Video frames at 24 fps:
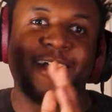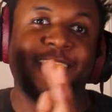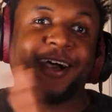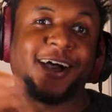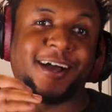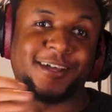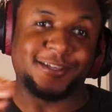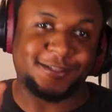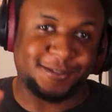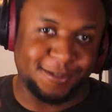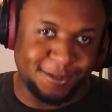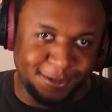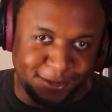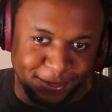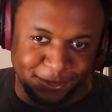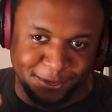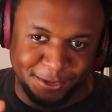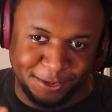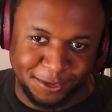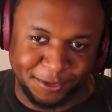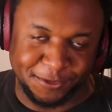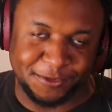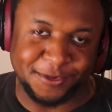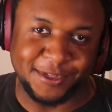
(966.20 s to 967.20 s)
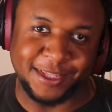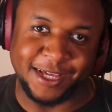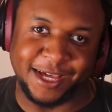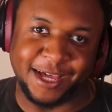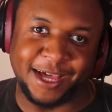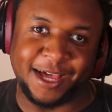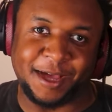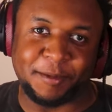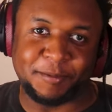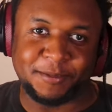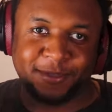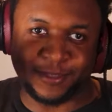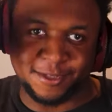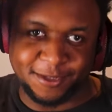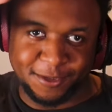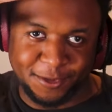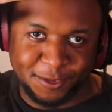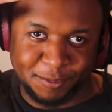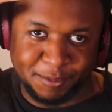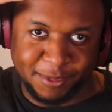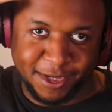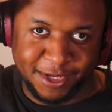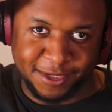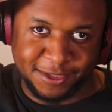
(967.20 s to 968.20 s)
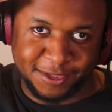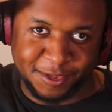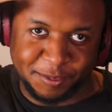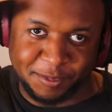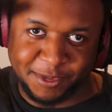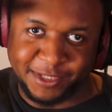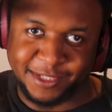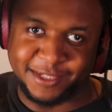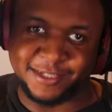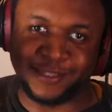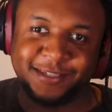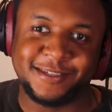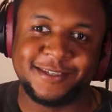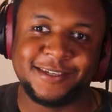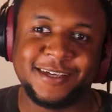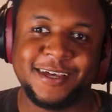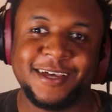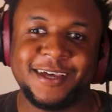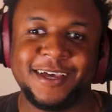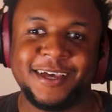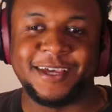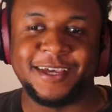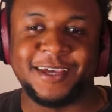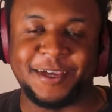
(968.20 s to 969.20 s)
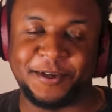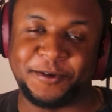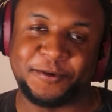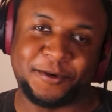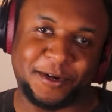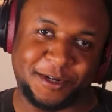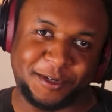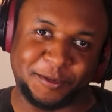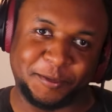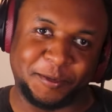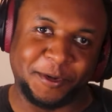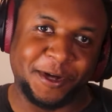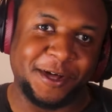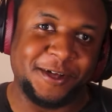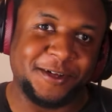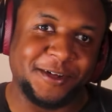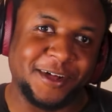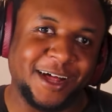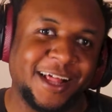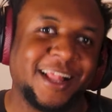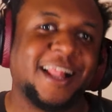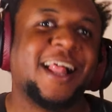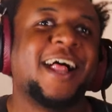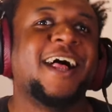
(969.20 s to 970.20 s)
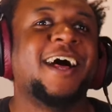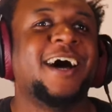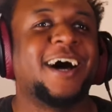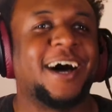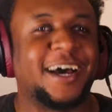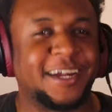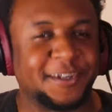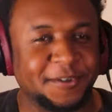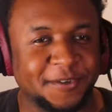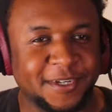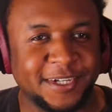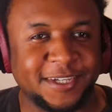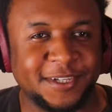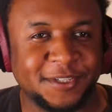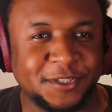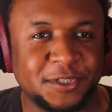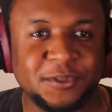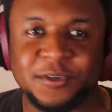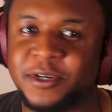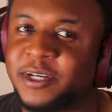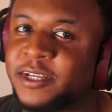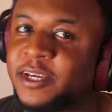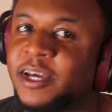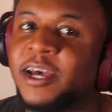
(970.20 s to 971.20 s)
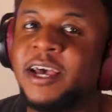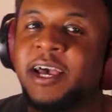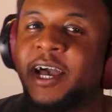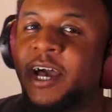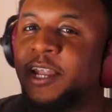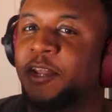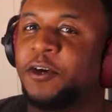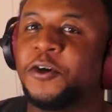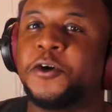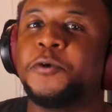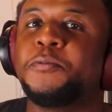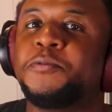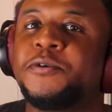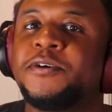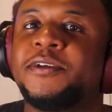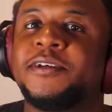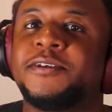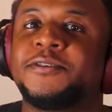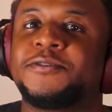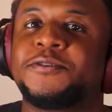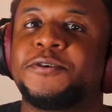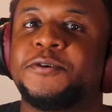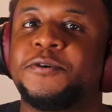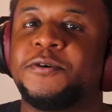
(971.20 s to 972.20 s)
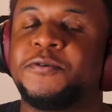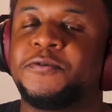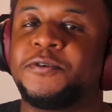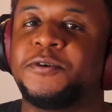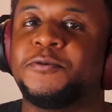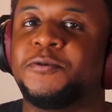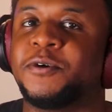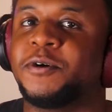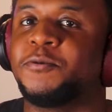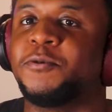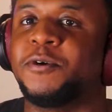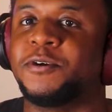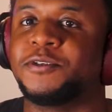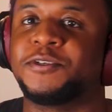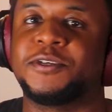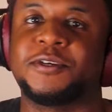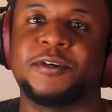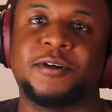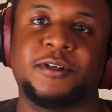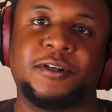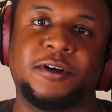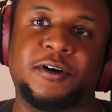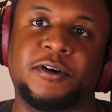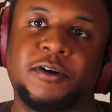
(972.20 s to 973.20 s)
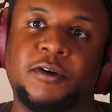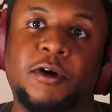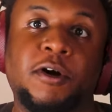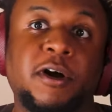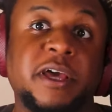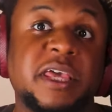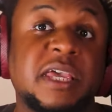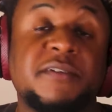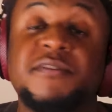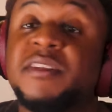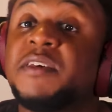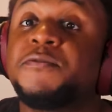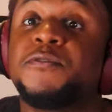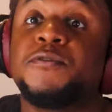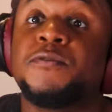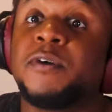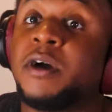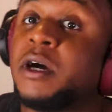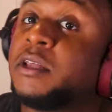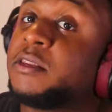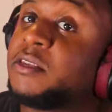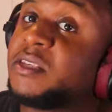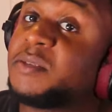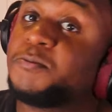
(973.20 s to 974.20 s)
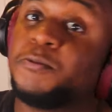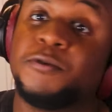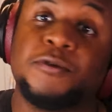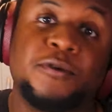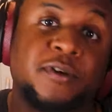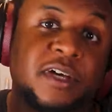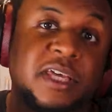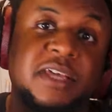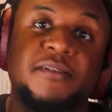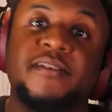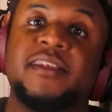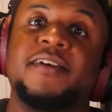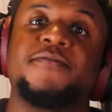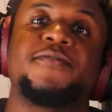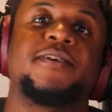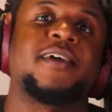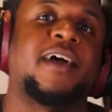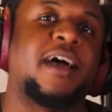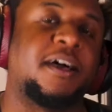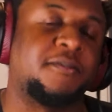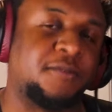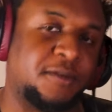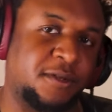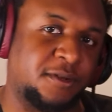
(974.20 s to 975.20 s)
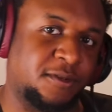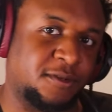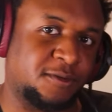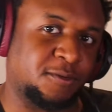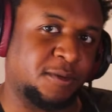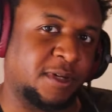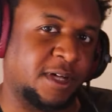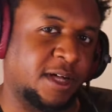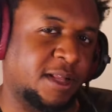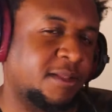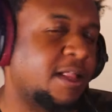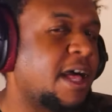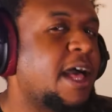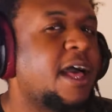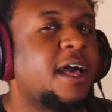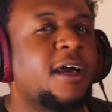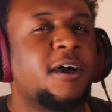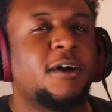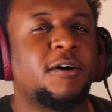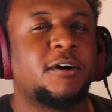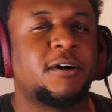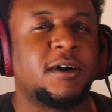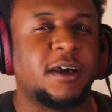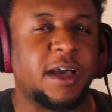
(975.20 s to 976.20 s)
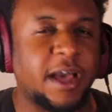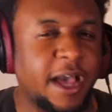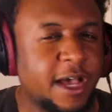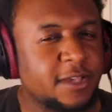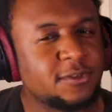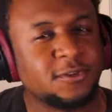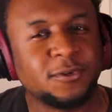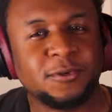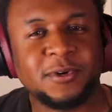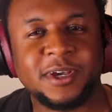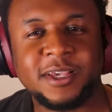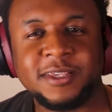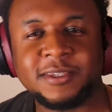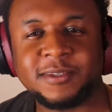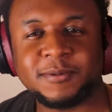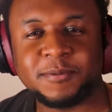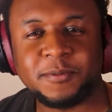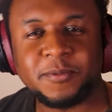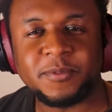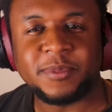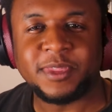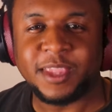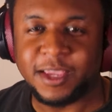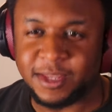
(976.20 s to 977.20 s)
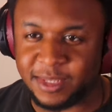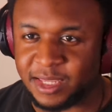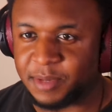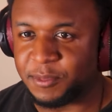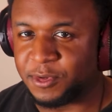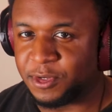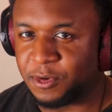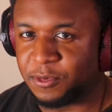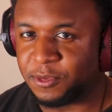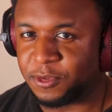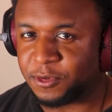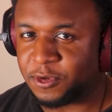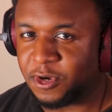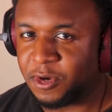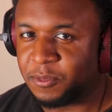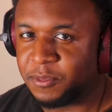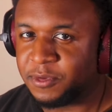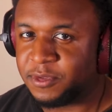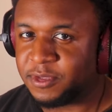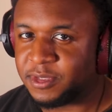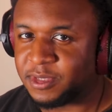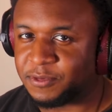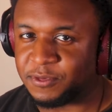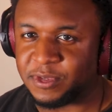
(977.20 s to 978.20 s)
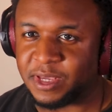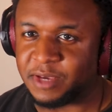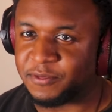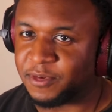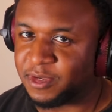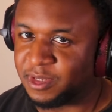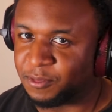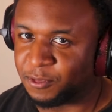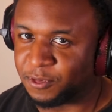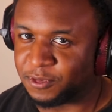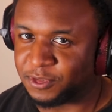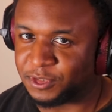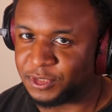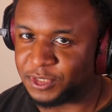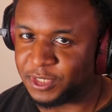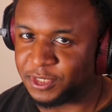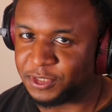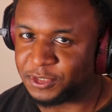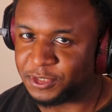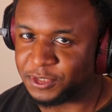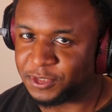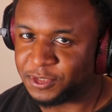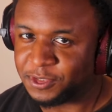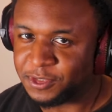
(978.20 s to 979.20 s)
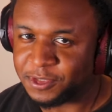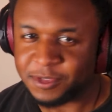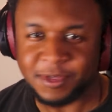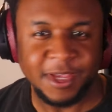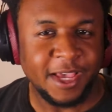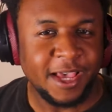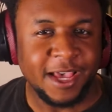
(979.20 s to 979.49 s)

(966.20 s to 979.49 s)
I salute you for that absolute masterpiece. Incredible. I really enjoyed it, and I hope you did too if you were watching along, even if you've heard this before, even if you haven't as well. As always, let me know in the comments if you have any more suggestions.